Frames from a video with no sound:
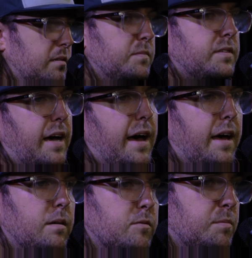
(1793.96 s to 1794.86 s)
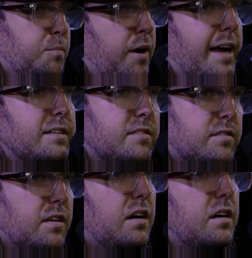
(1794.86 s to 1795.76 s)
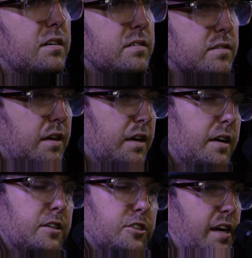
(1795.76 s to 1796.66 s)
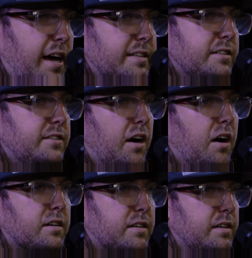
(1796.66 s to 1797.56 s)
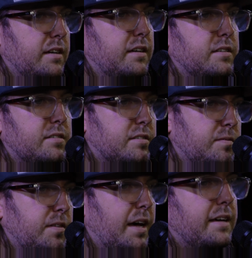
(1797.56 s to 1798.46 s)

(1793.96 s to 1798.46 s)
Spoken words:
Sometimes the brightest stars shine the darkest of